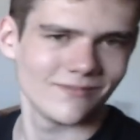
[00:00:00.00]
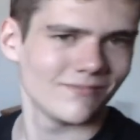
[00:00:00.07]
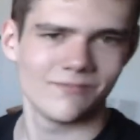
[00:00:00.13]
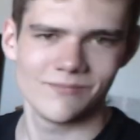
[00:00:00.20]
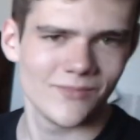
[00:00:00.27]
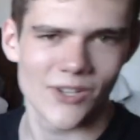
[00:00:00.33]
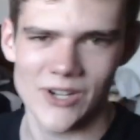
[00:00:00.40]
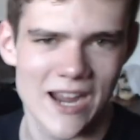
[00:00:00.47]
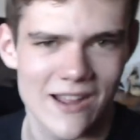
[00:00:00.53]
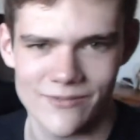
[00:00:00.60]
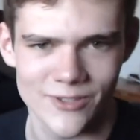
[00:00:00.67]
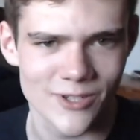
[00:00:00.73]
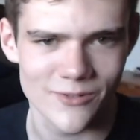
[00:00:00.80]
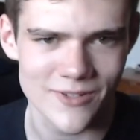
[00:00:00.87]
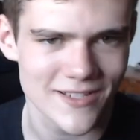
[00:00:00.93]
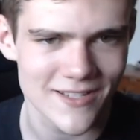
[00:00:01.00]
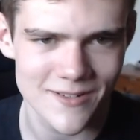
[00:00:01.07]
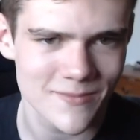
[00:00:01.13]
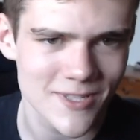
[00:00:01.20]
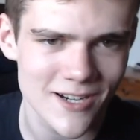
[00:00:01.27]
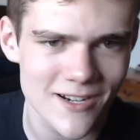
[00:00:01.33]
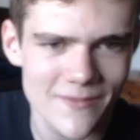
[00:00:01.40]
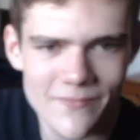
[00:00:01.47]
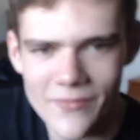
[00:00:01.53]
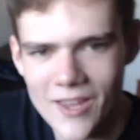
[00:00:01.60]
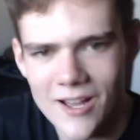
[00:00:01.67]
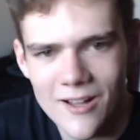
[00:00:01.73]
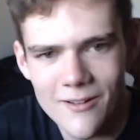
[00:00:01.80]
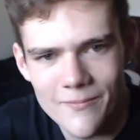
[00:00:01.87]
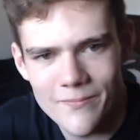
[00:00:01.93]
lower half for no reason. I'm sorry.
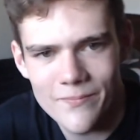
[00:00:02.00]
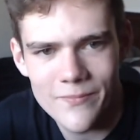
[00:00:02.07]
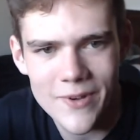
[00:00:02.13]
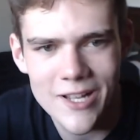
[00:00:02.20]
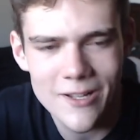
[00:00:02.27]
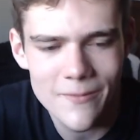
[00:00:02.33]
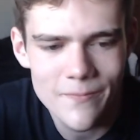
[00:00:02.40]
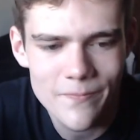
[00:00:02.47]
I'm 6